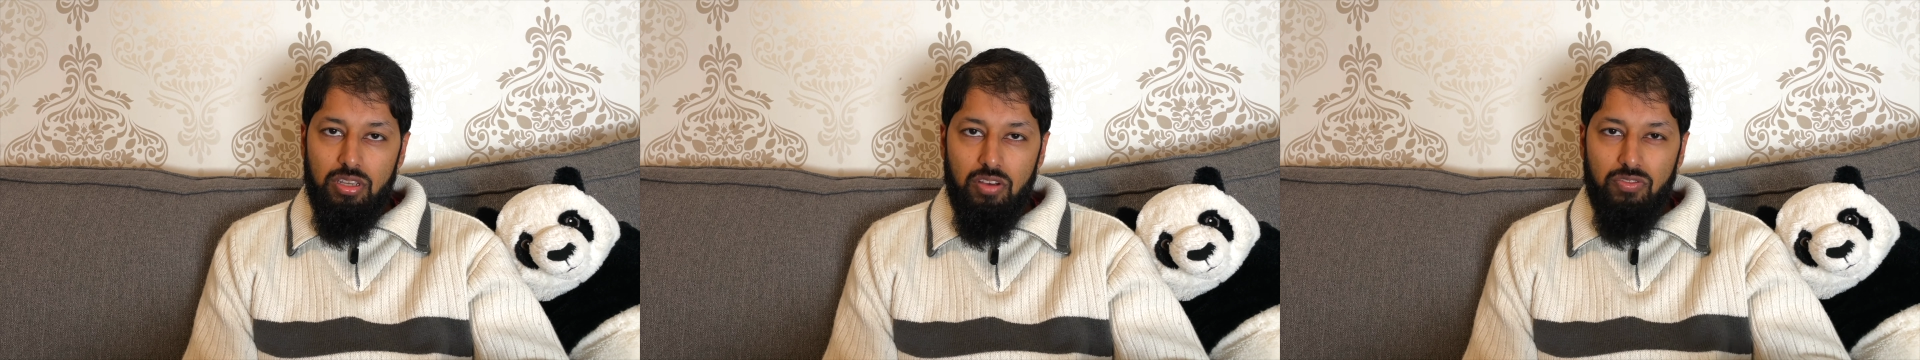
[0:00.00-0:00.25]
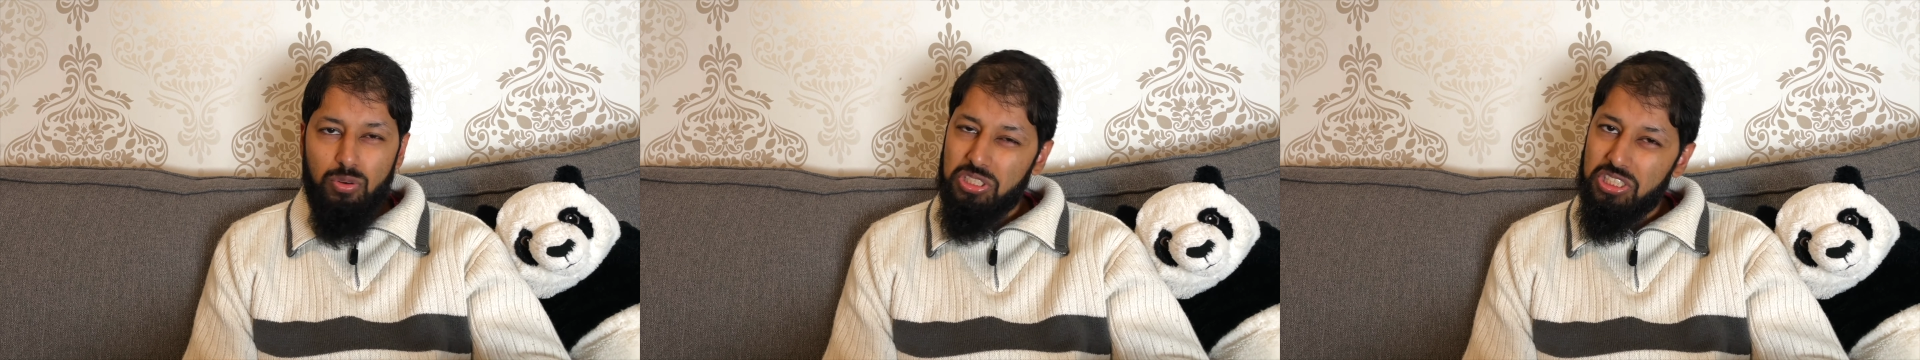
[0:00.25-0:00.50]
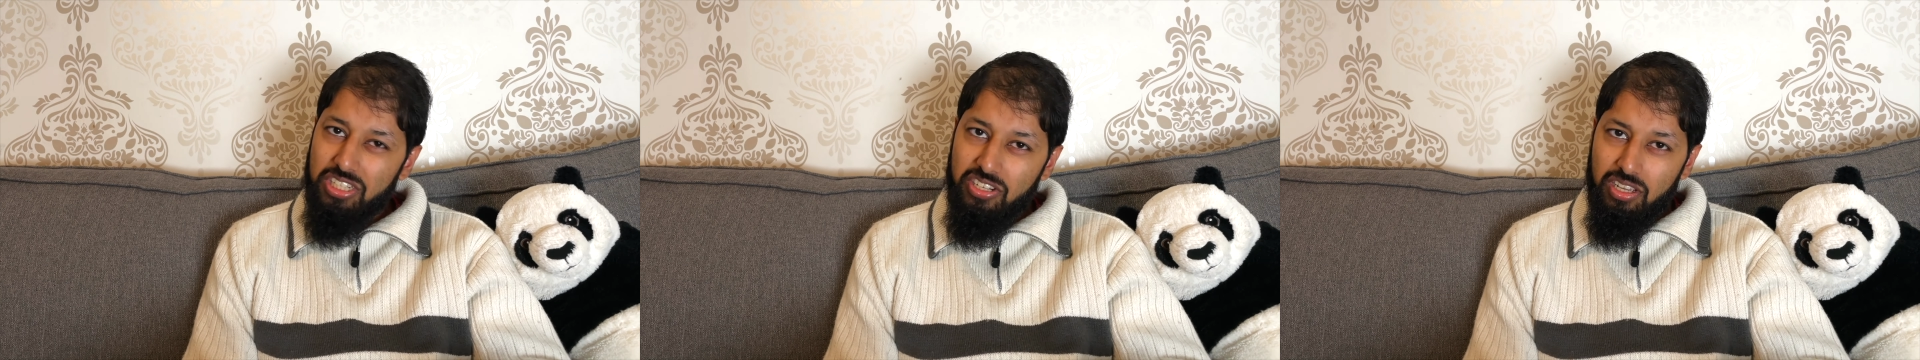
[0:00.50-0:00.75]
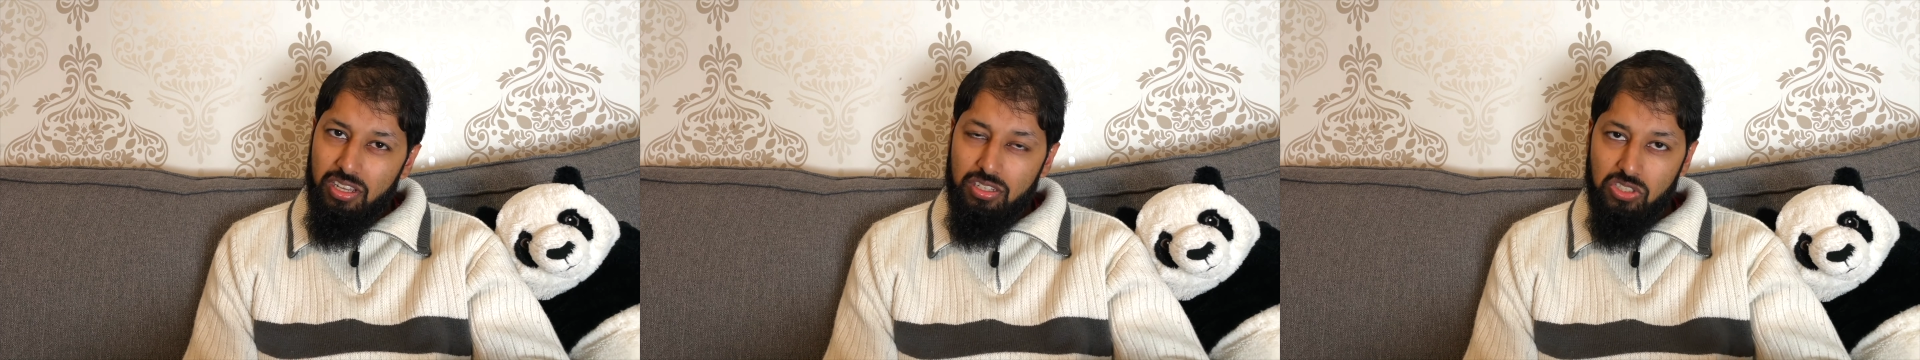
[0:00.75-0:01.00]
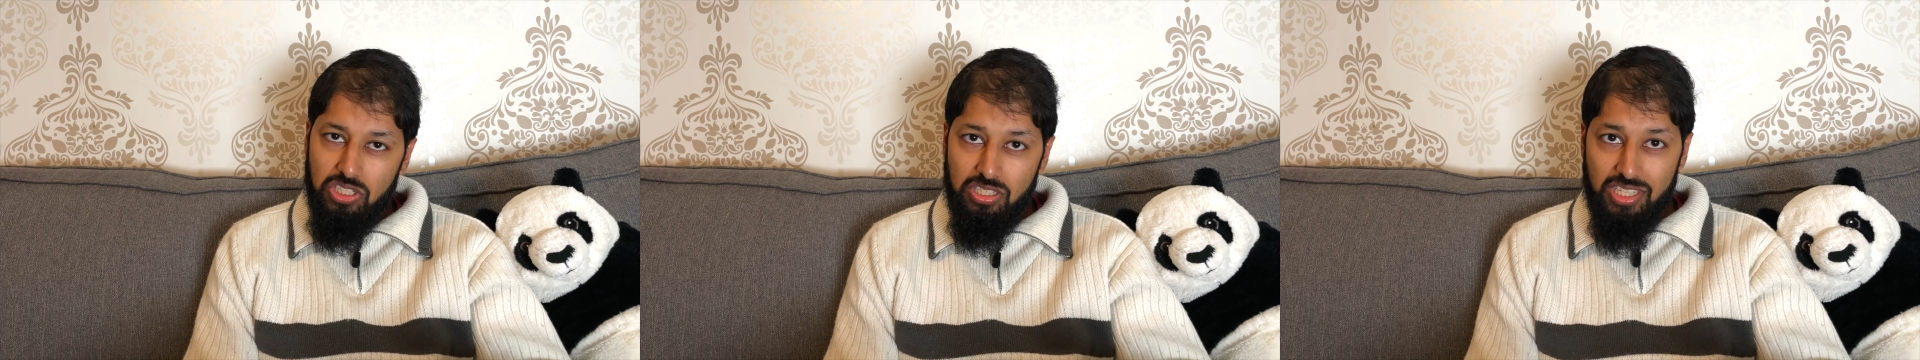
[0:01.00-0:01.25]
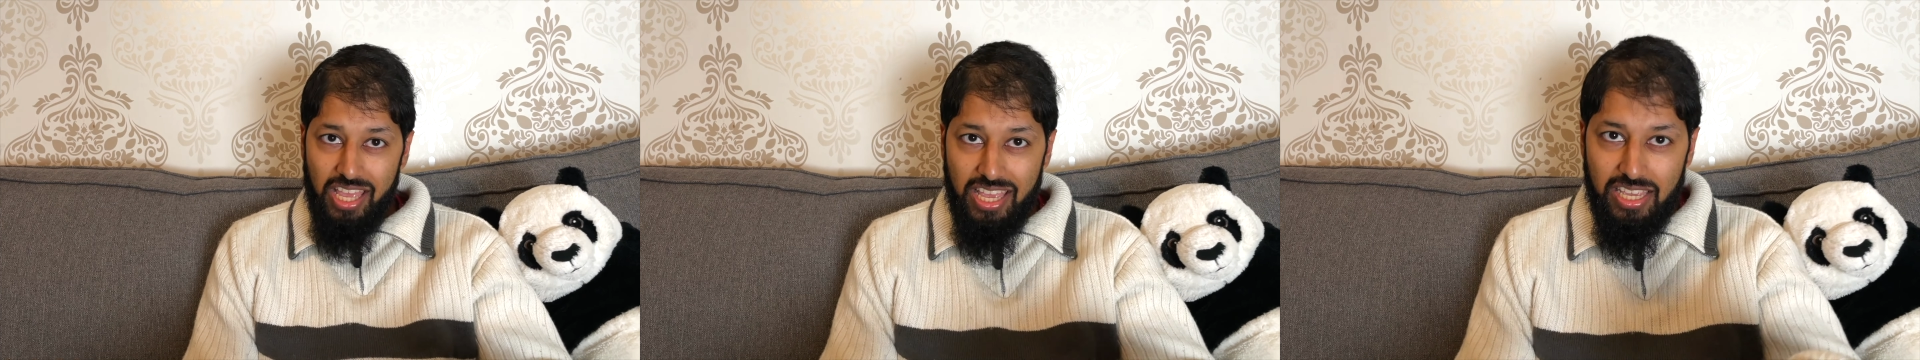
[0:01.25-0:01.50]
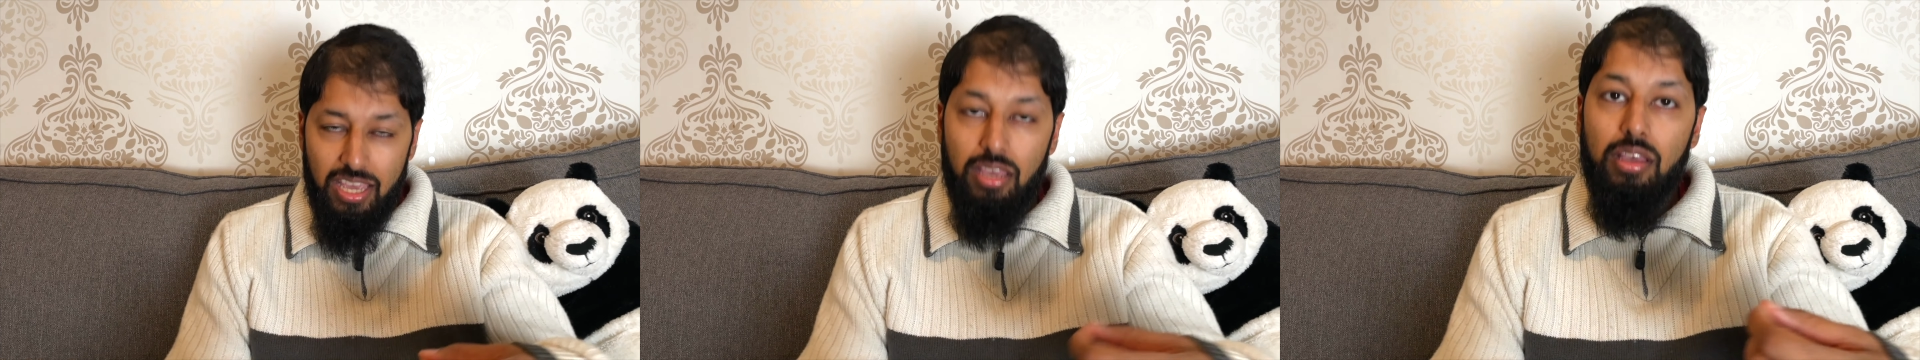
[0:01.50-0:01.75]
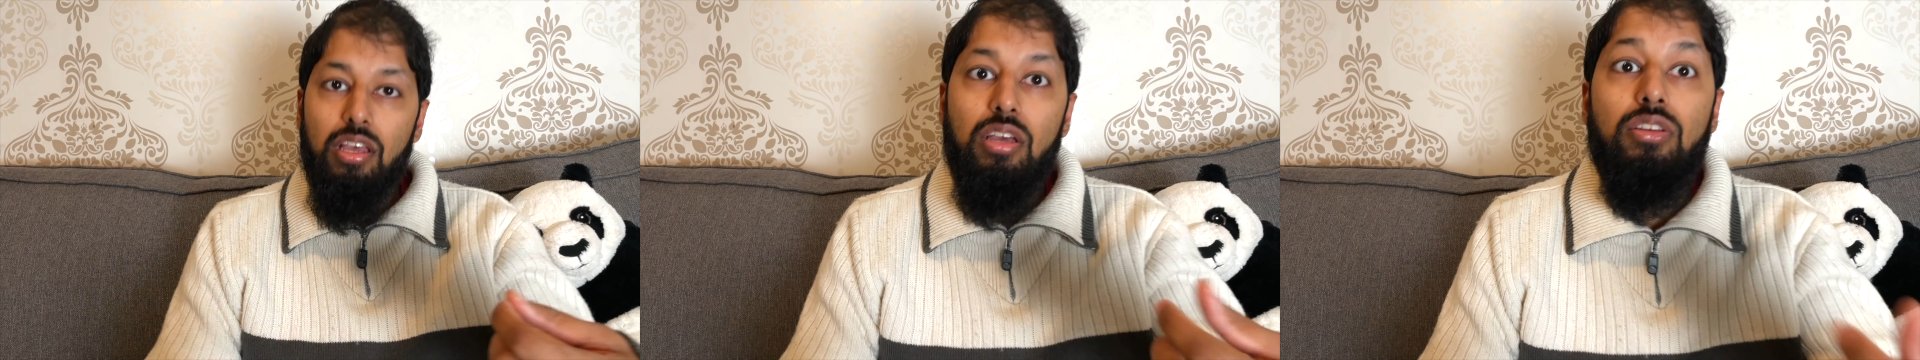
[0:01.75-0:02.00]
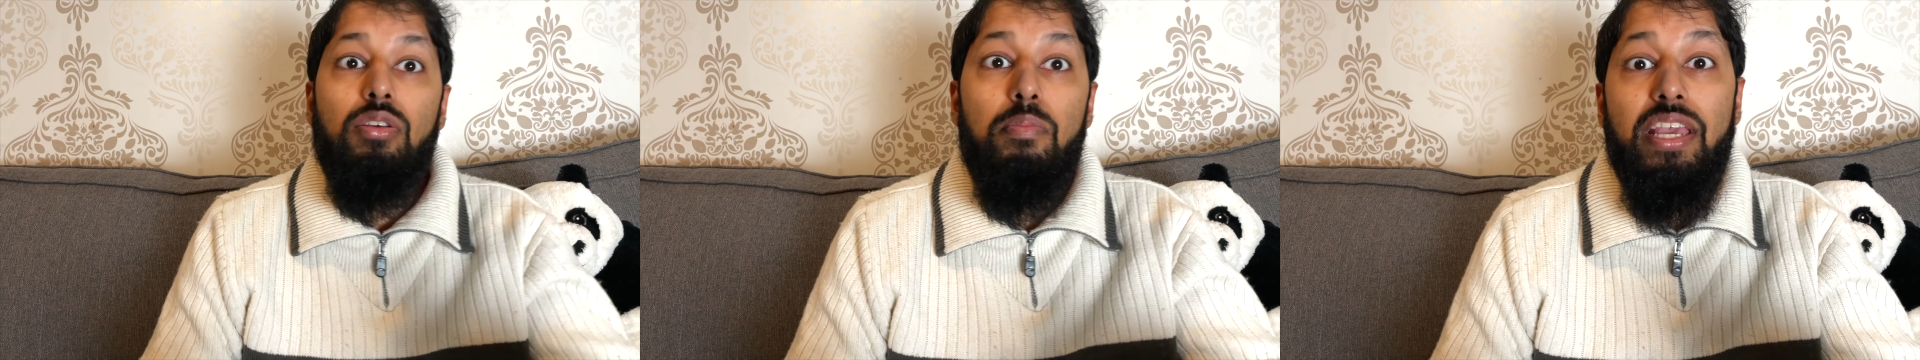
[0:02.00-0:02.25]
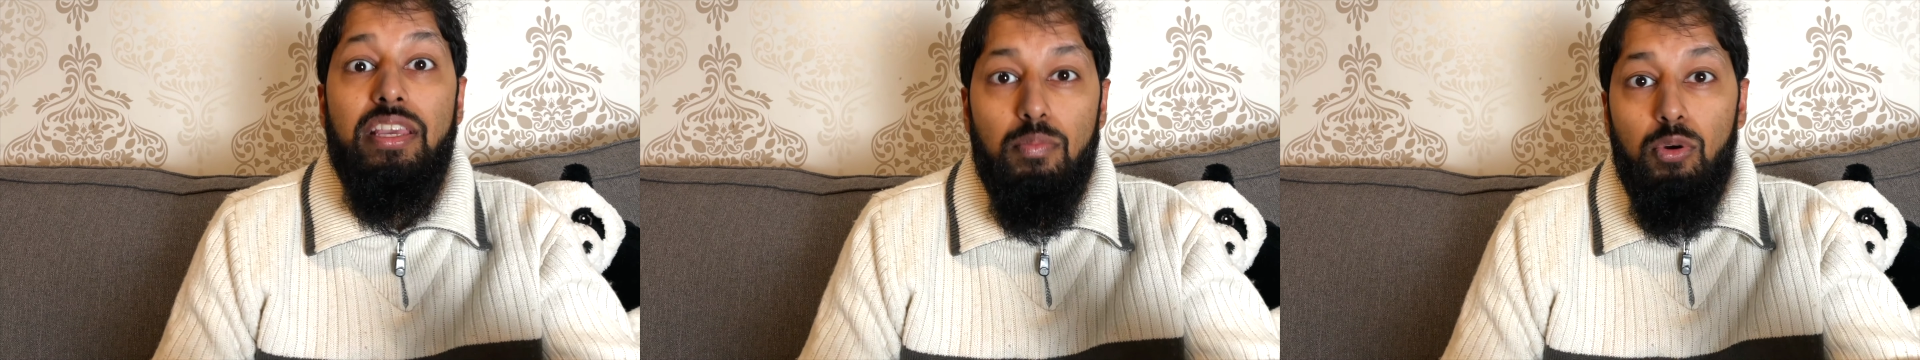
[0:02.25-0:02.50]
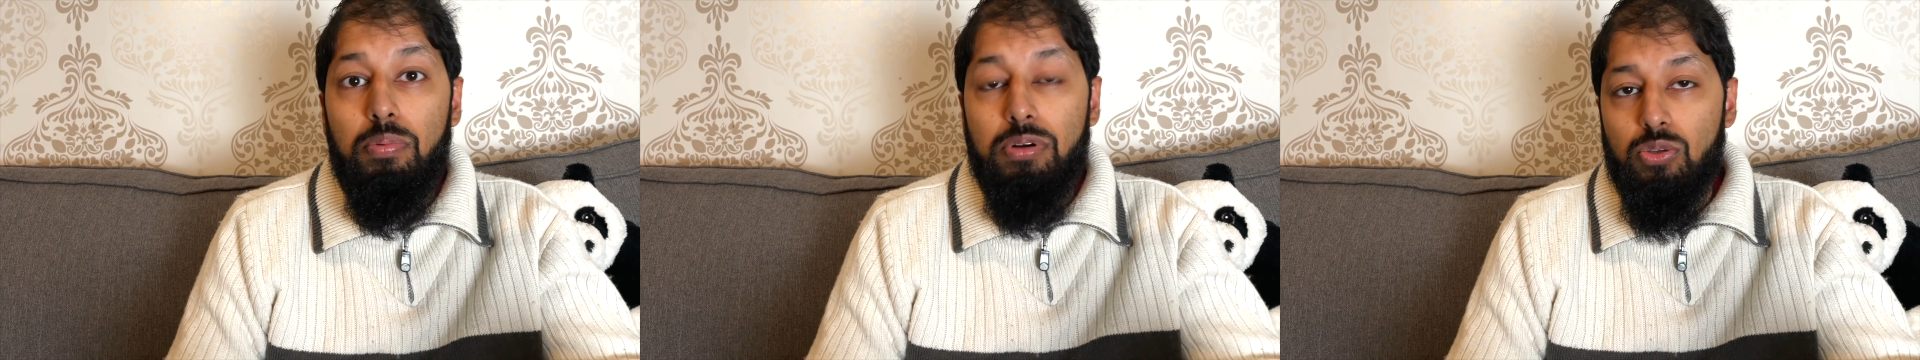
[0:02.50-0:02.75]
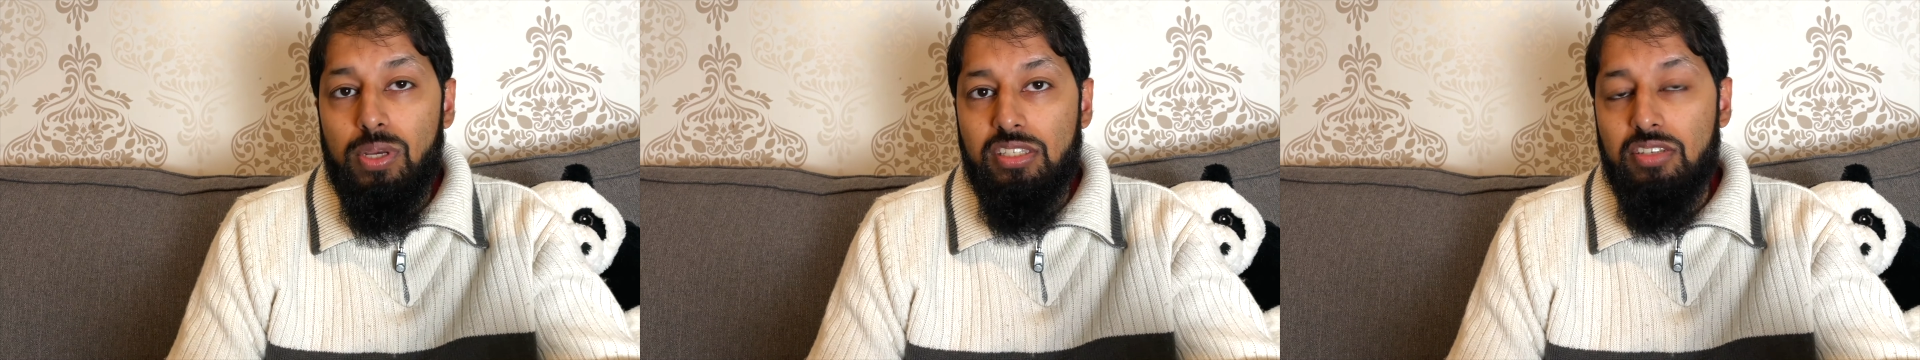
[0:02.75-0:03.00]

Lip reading: Of course she did it. She's saying it to make it more persuasive.